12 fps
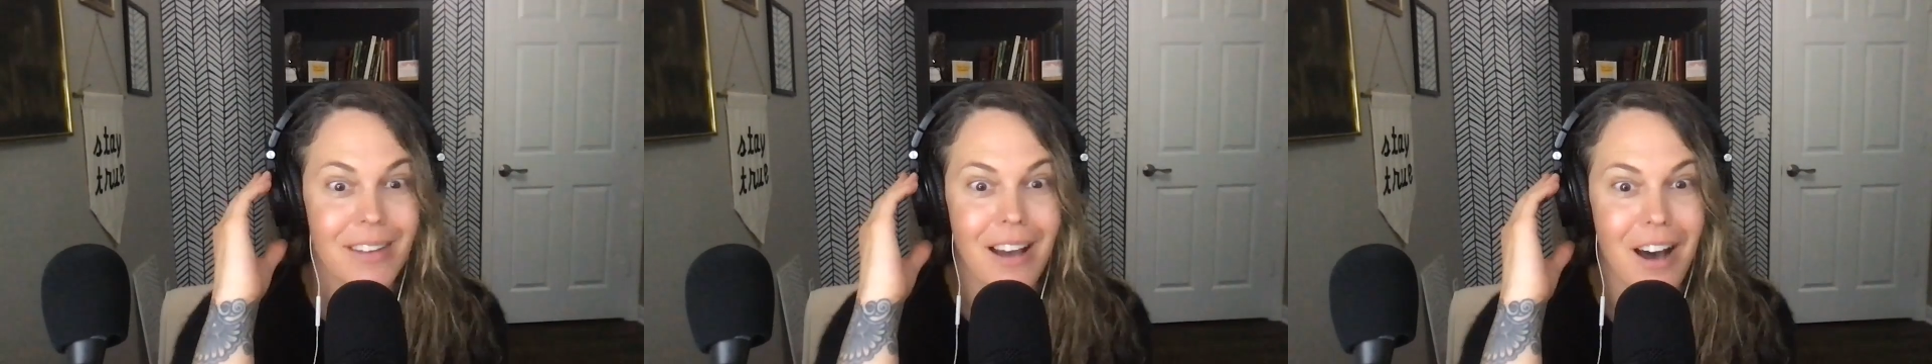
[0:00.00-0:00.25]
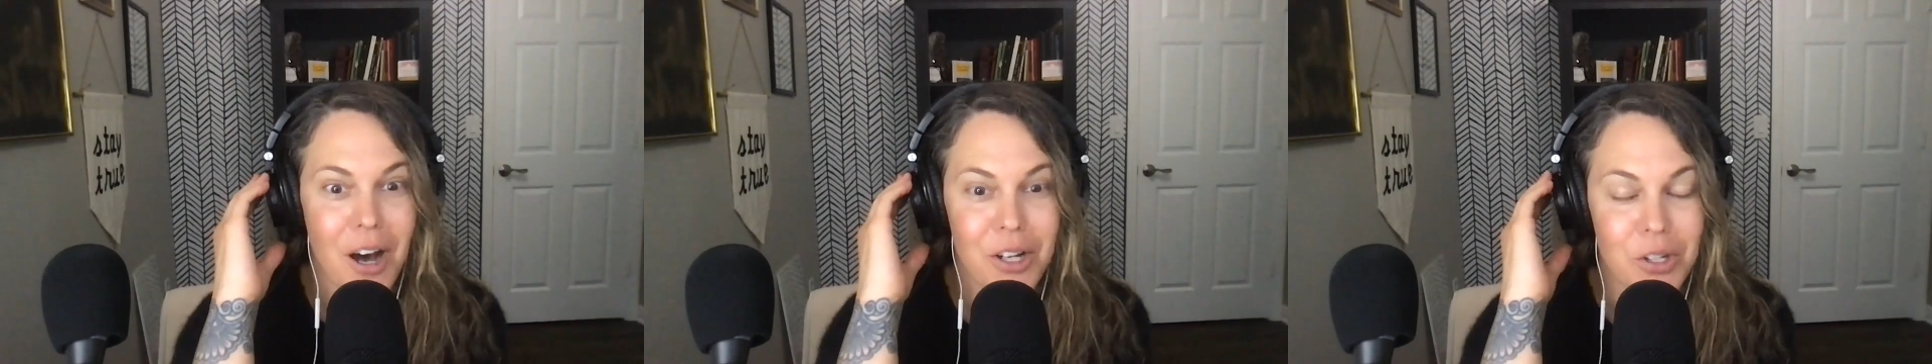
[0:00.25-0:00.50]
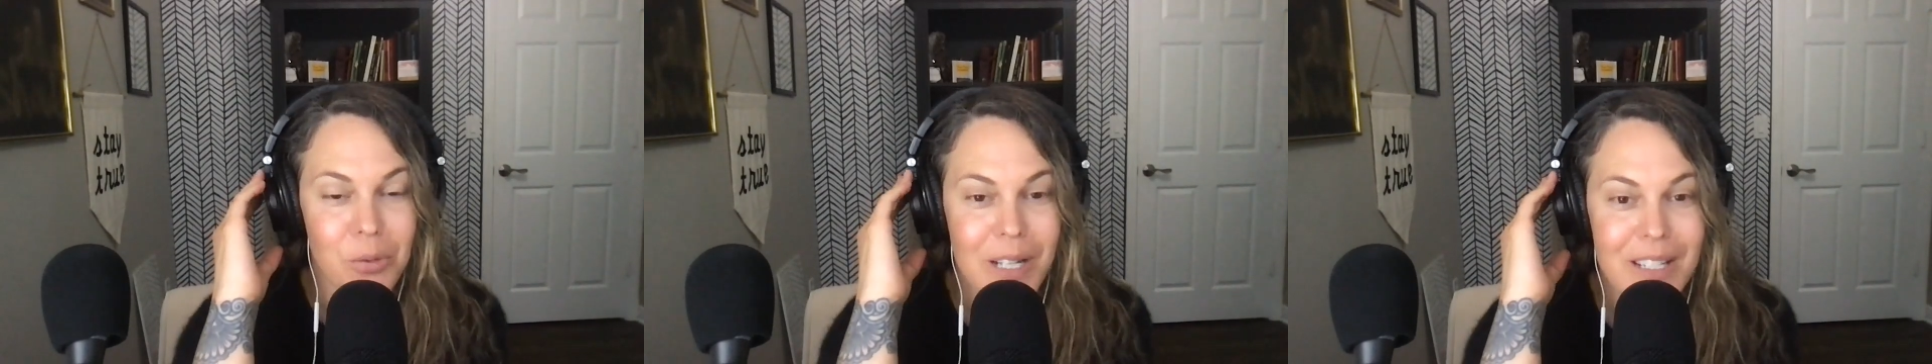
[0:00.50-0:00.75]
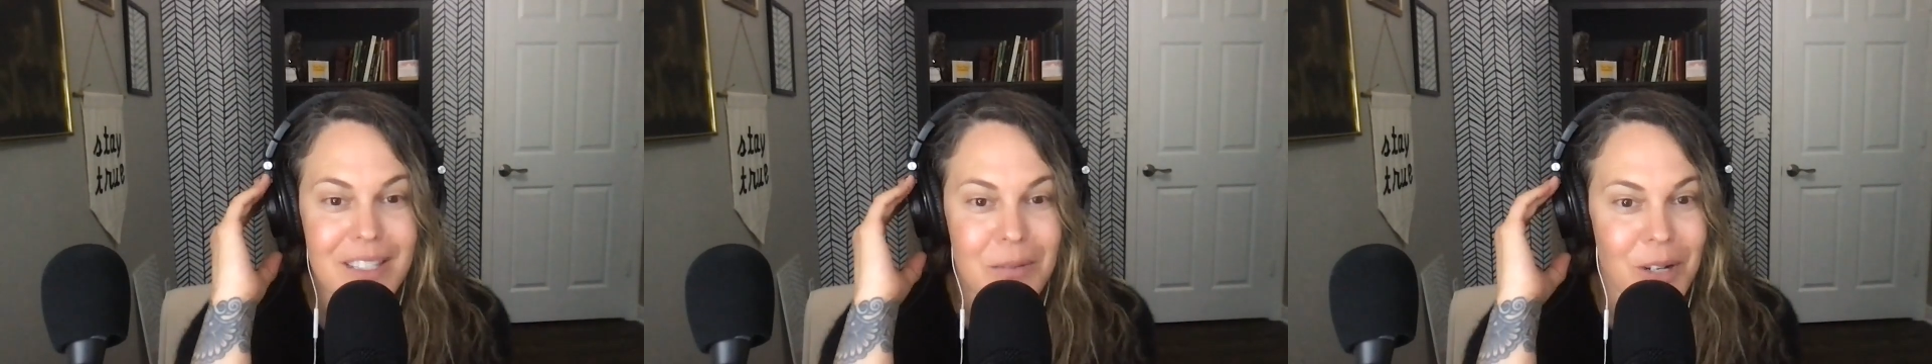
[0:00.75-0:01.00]
on your way
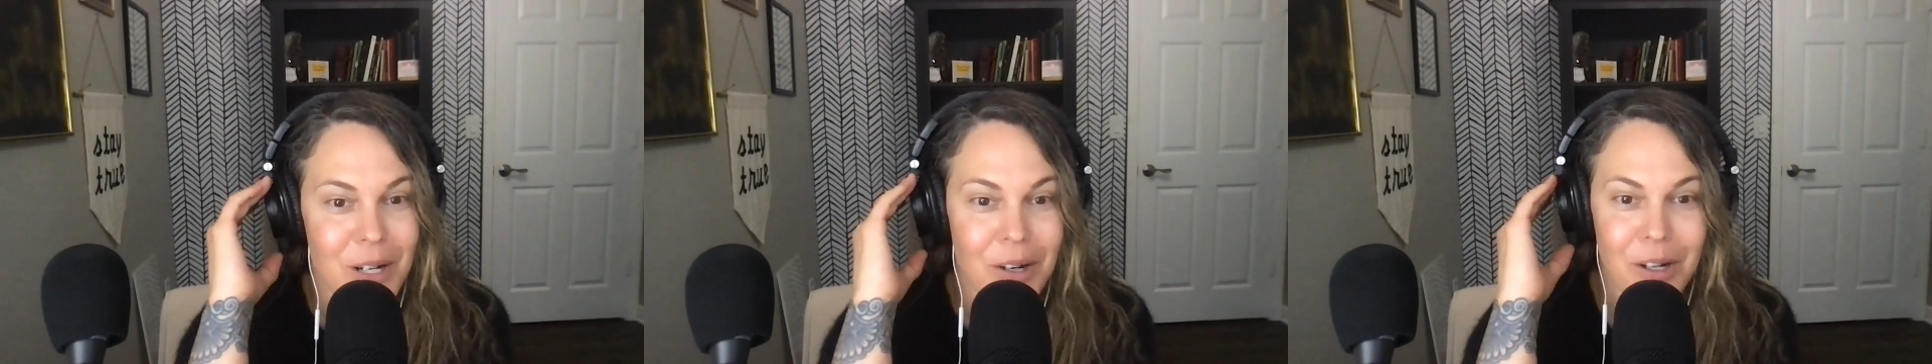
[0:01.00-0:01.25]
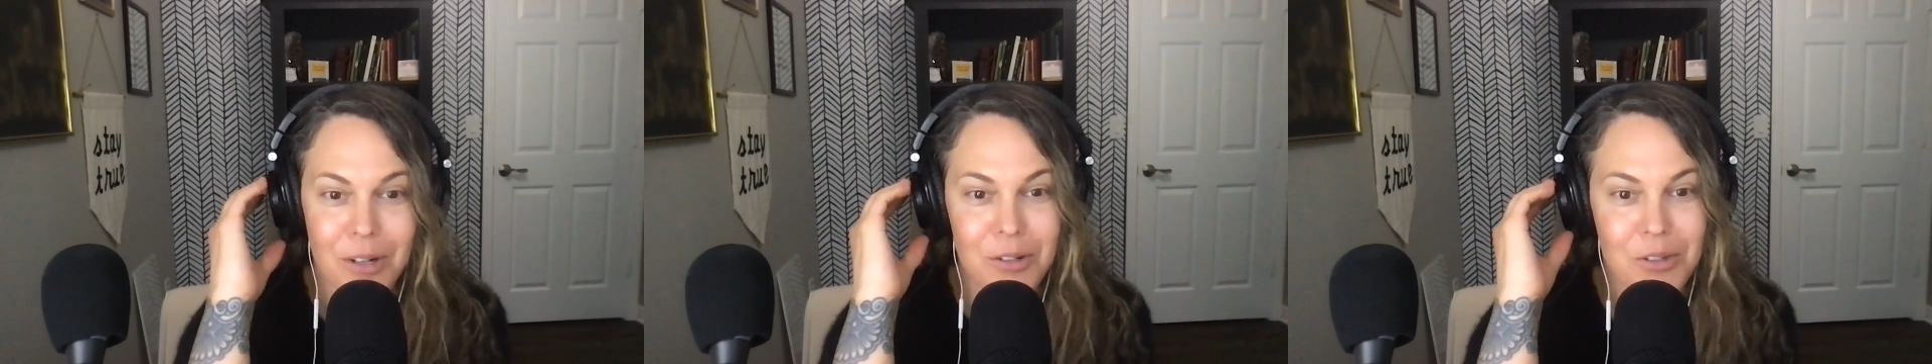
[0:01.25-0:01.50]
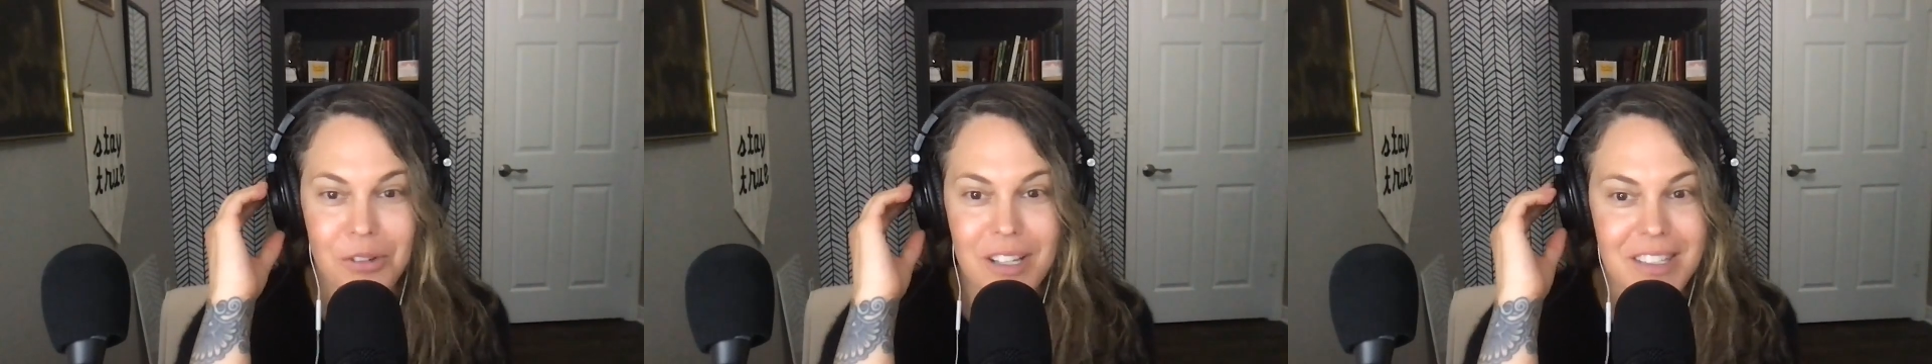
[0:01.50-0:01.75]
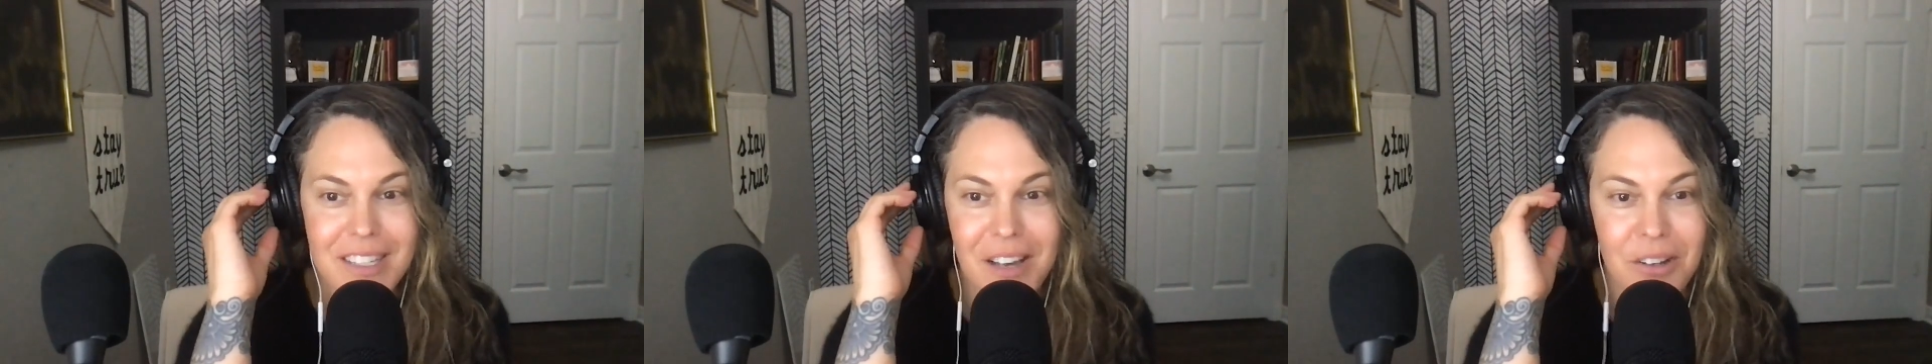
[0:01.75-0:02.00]
somewhere or you're
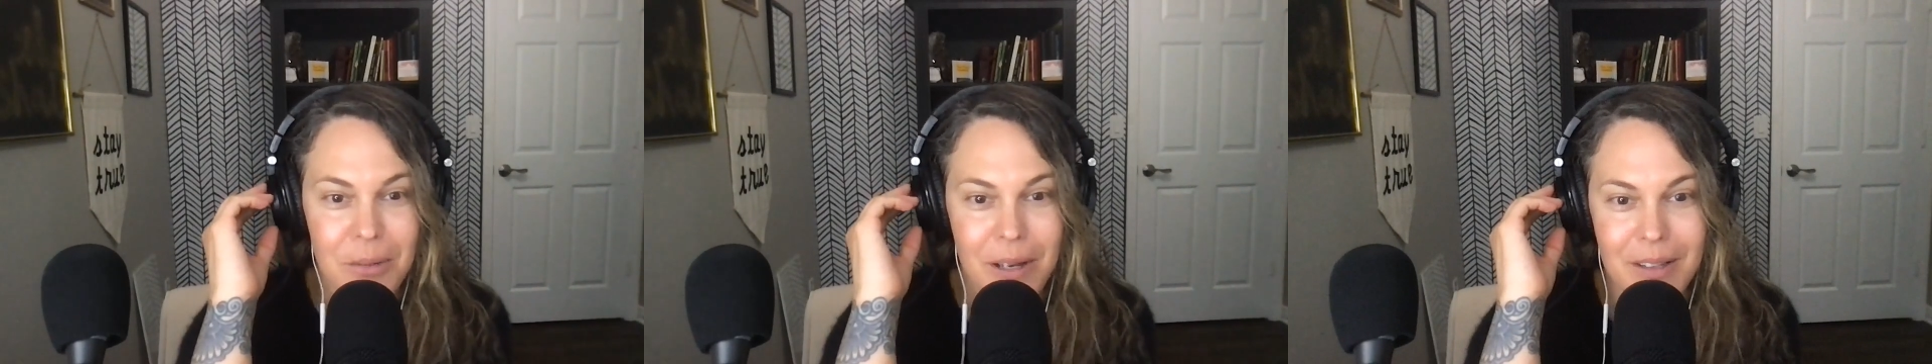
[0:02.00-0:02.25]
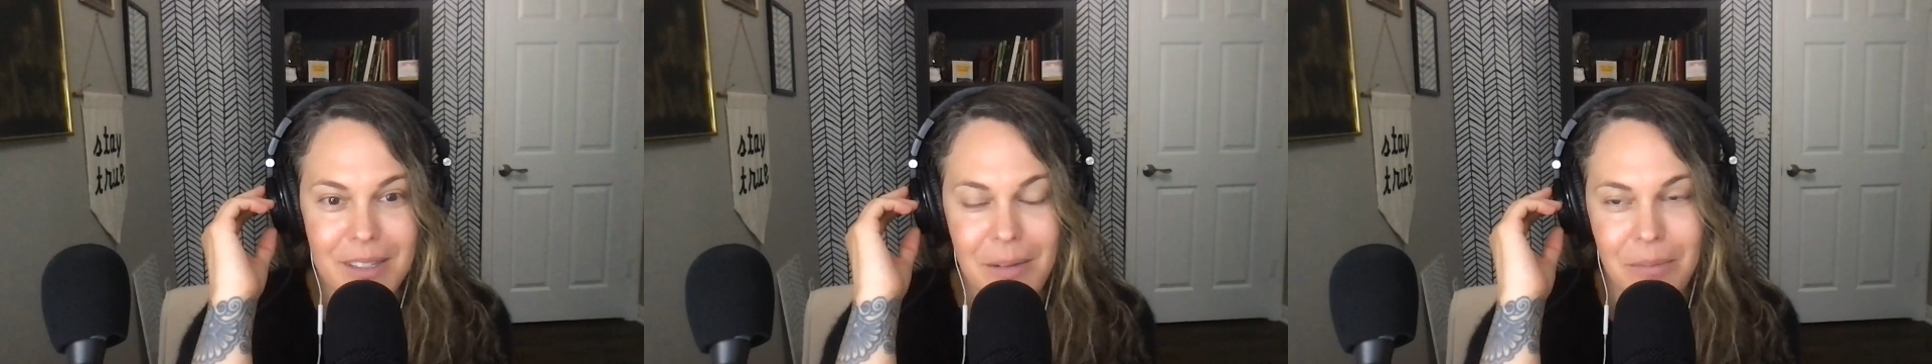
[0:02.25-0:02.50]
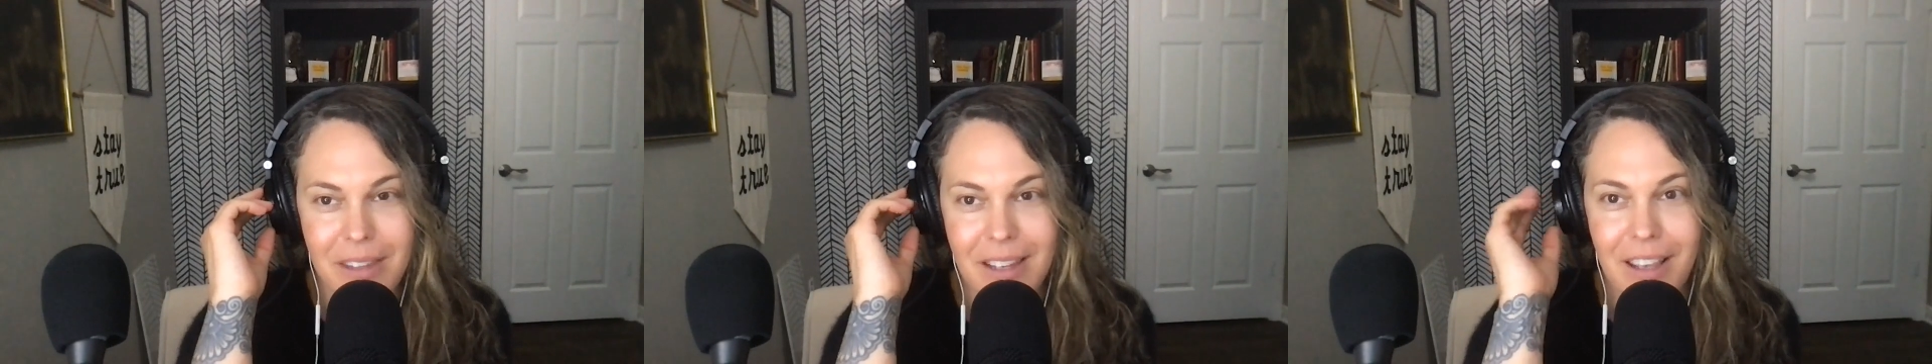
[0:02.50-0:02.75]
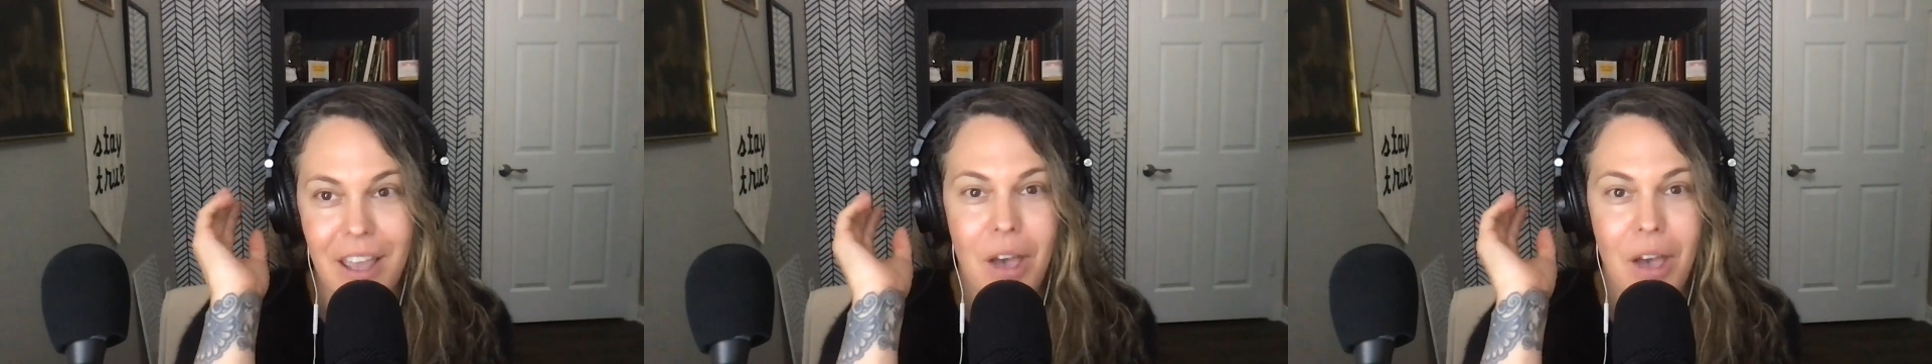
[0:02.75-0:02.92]
stressed out about something.